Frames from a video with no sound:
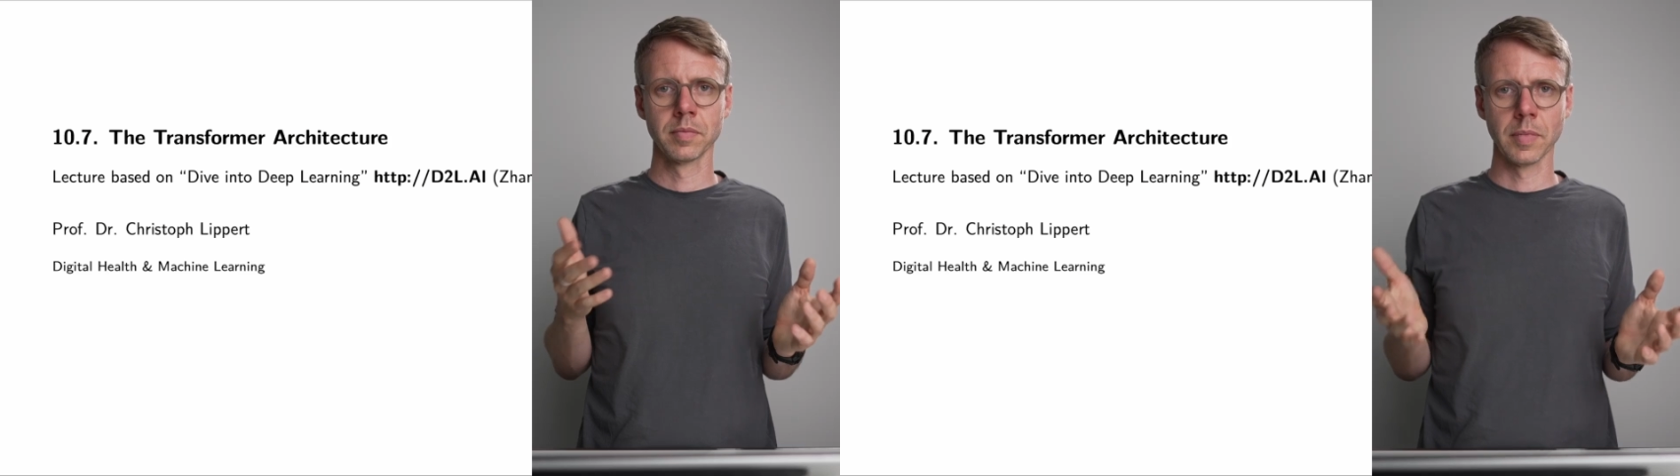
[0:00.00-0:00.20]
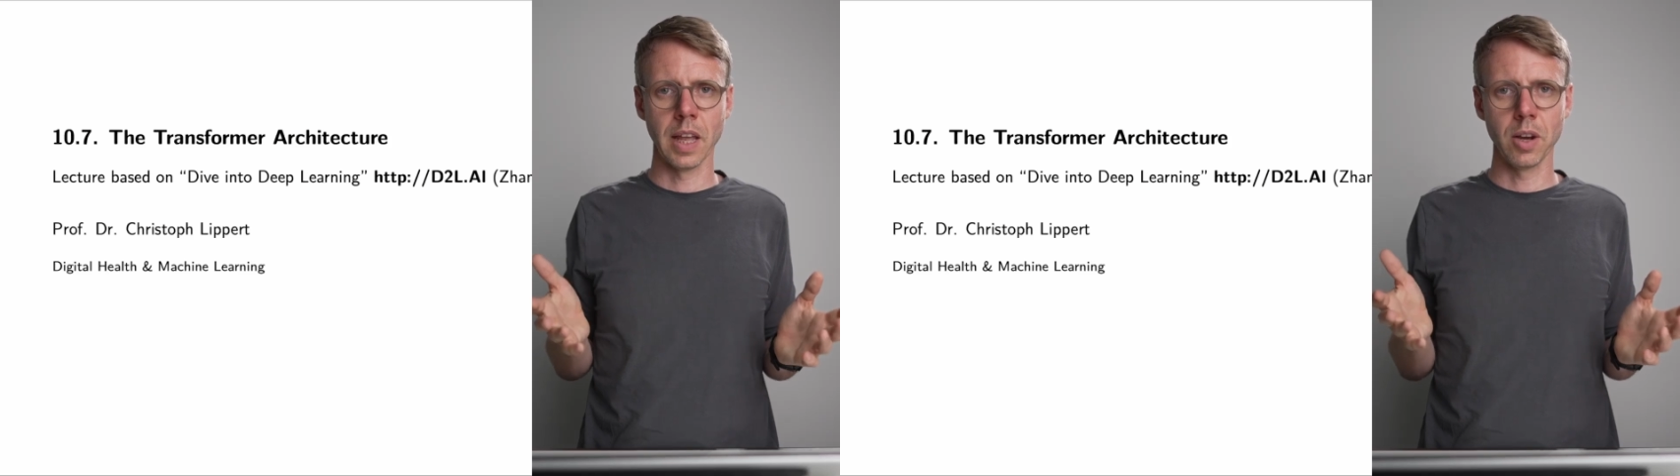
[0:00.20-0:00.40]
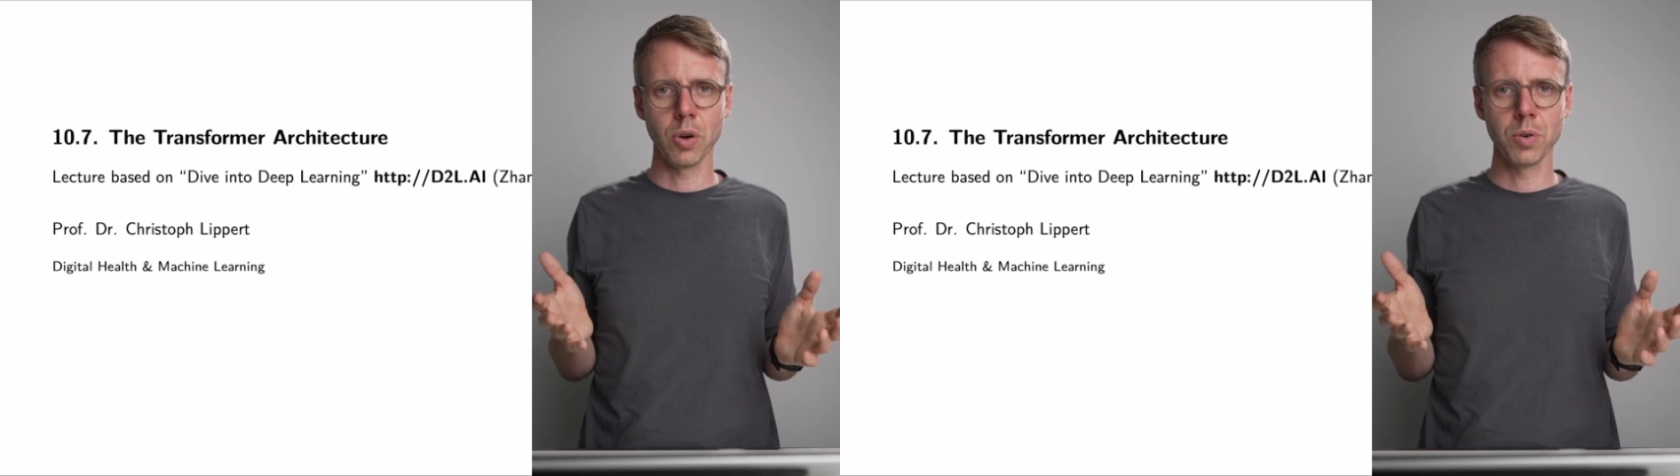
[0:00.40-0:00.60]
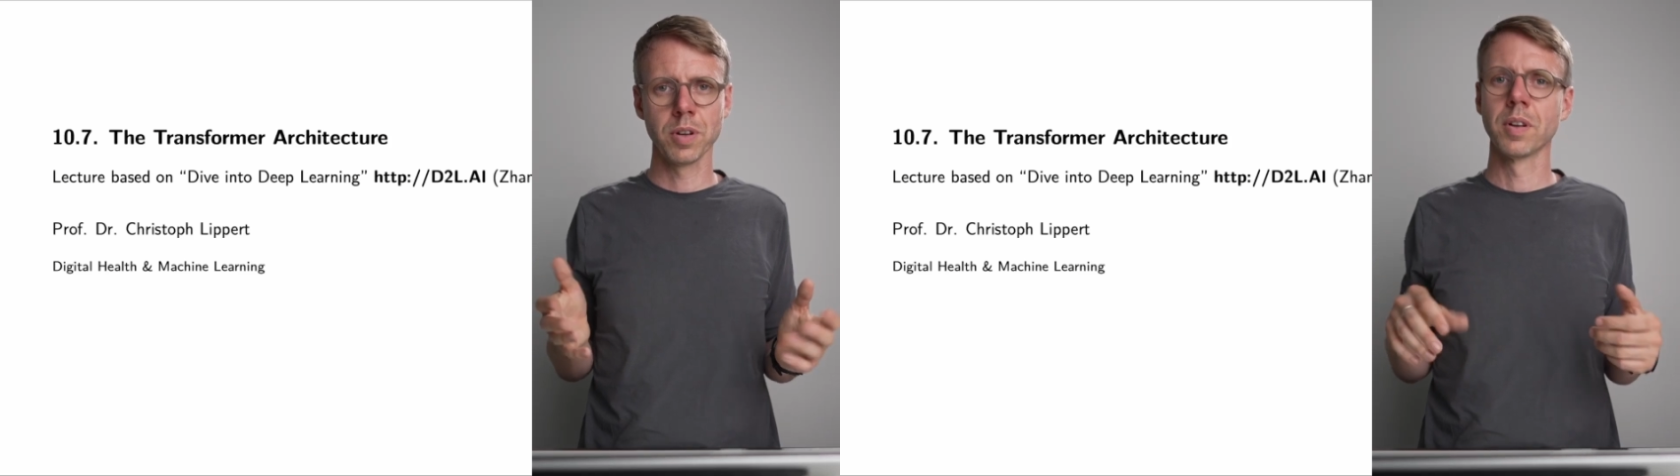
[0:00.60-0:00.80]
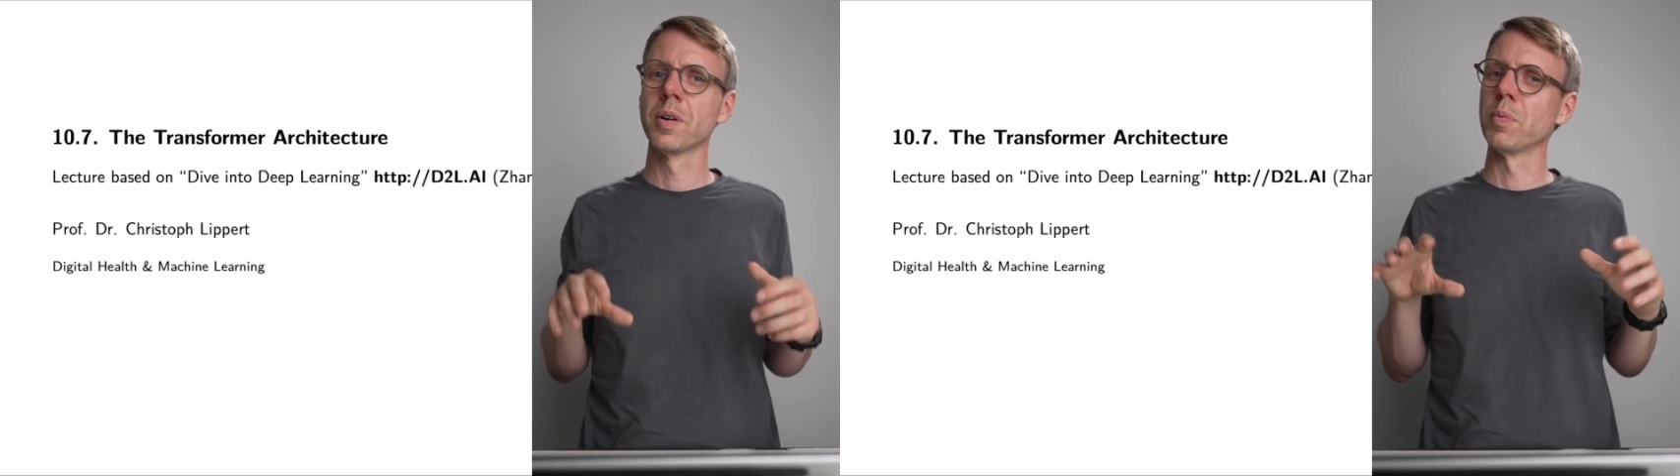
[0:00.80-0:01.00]

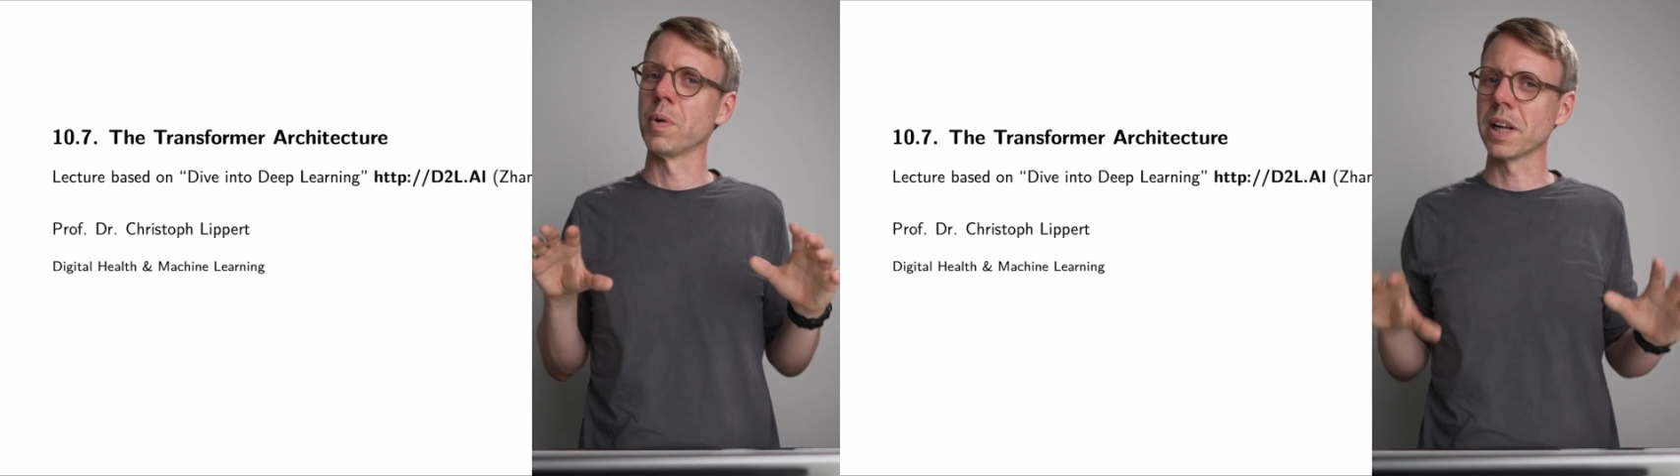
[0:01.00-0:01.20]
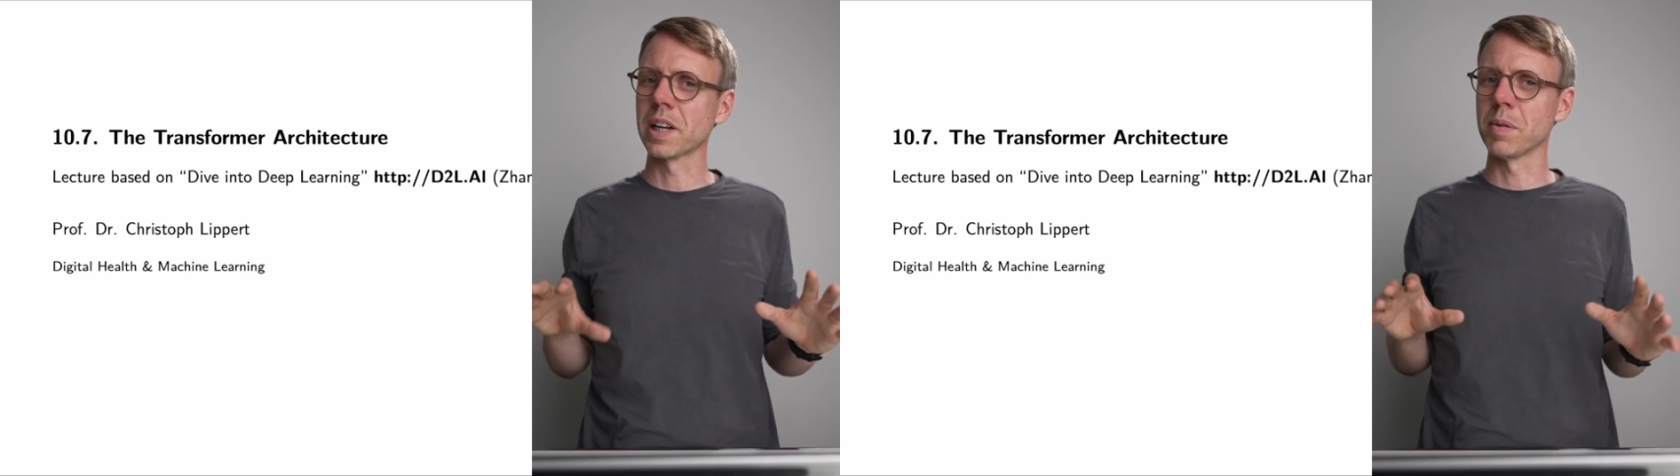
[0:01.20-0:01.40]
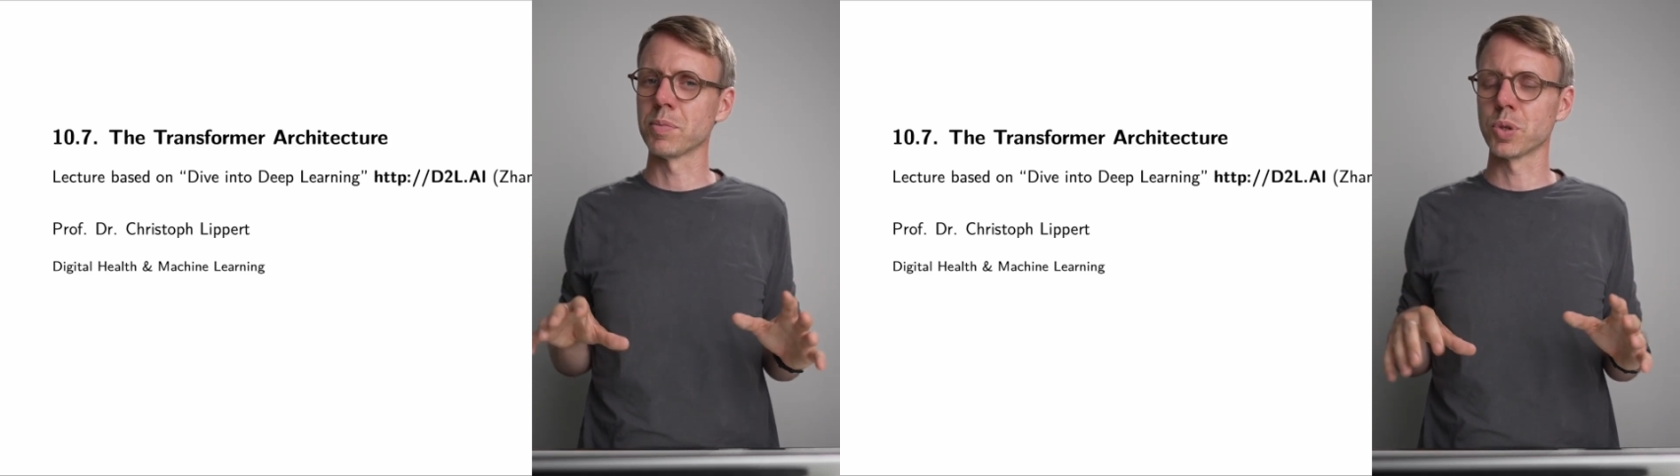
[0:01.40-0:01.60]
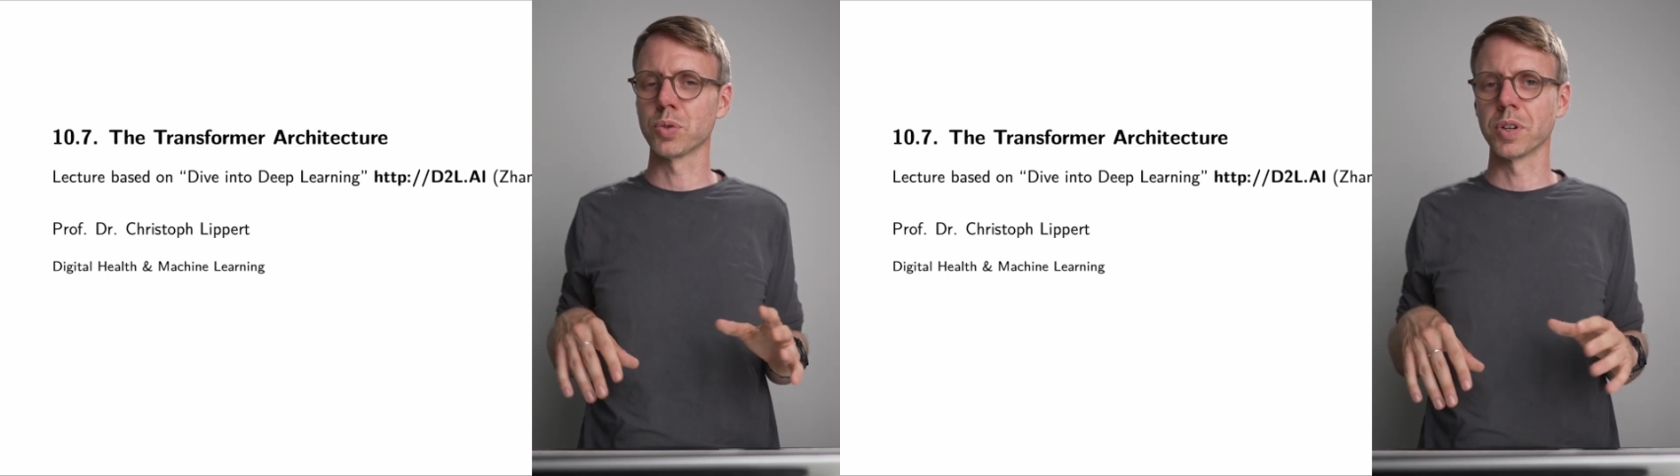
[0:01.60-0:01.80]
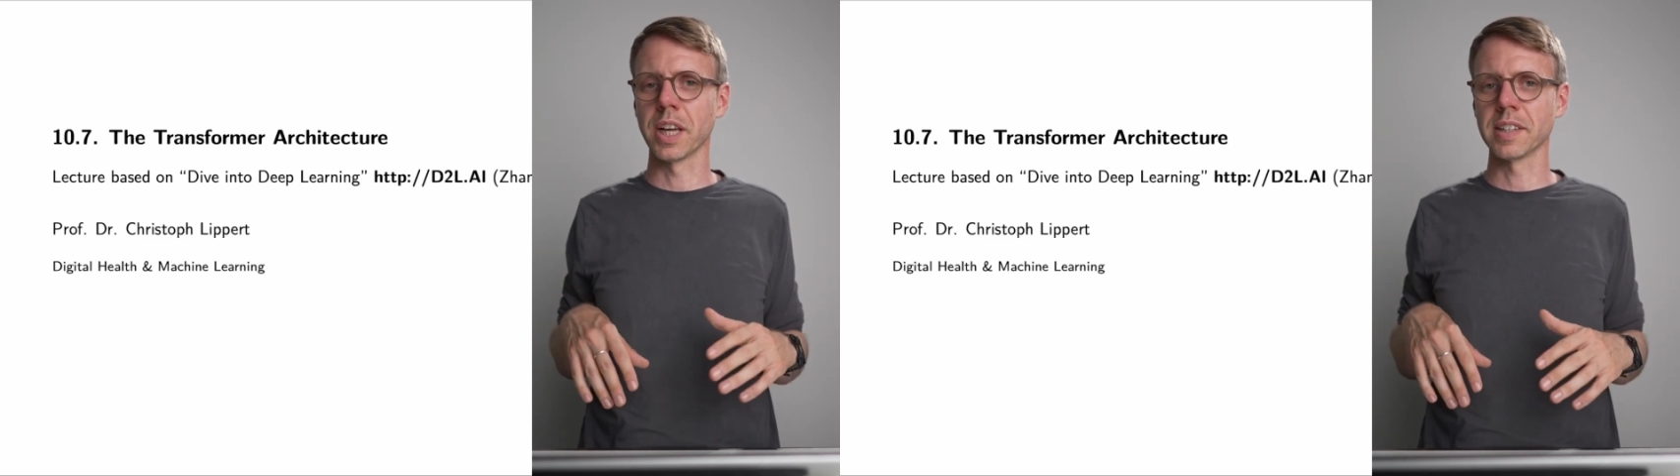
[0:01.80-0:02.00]
Hello, welcome to
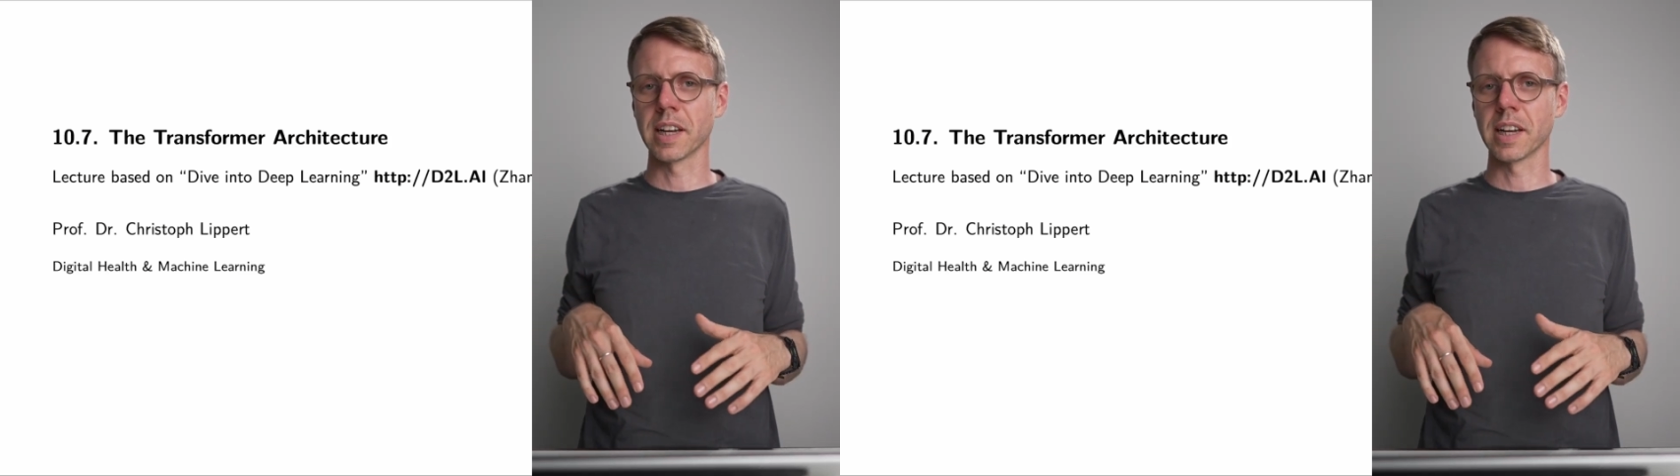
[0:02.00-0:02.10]
today's